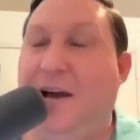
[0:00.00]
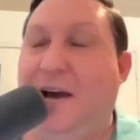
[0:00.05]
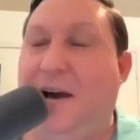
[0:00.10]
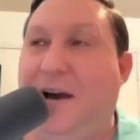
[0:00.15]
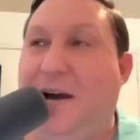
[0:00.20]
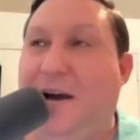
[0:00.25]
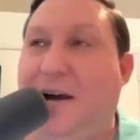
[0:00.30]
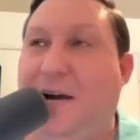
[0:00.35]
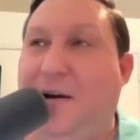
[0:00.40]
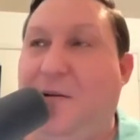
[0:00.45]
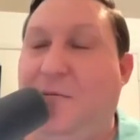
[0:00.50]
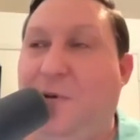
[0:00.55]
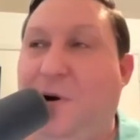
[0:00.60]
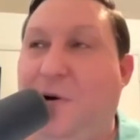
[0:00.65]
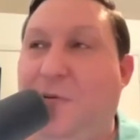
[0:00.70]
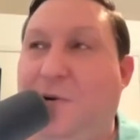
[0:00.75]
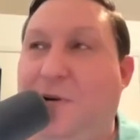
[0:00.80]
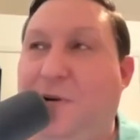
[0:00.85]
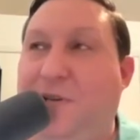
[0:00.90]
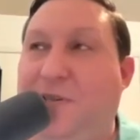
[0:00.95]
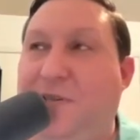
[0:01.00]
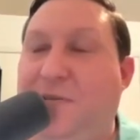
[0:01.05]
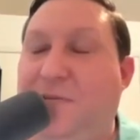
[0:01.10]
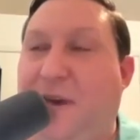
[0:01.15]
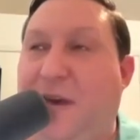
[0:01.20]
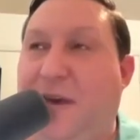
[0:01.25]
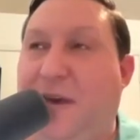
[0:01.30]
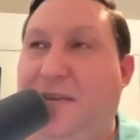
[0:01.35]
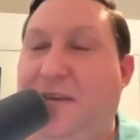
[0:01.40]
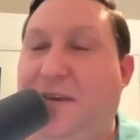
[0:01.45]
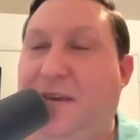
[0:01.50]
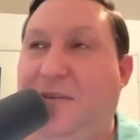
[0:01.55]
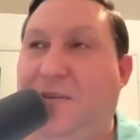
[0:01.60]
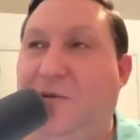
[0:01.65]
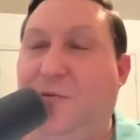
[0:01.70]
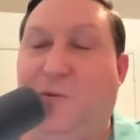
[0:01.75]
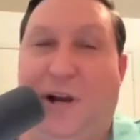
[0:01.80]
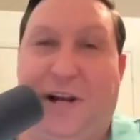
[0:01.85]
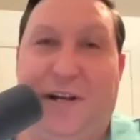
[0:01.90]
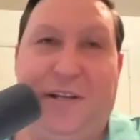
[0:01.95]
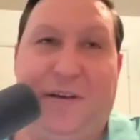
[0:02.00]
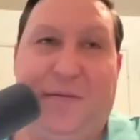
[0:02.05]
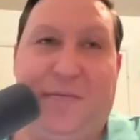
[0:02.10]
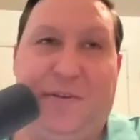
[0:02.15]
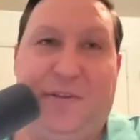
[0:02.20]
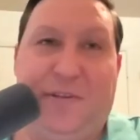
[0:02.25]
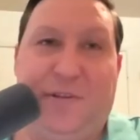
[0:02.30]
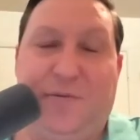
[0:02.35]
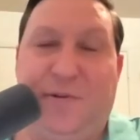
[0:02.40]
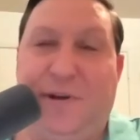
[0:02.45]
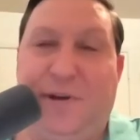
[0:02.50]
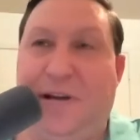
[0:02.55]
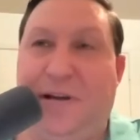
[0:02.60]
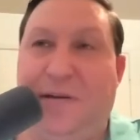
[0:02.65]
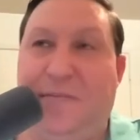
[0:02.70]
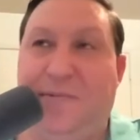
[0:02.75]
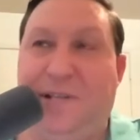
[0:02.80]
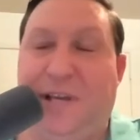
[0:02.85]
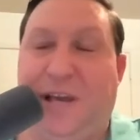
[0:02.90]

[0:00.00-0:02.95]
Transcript: and then the writing of the script,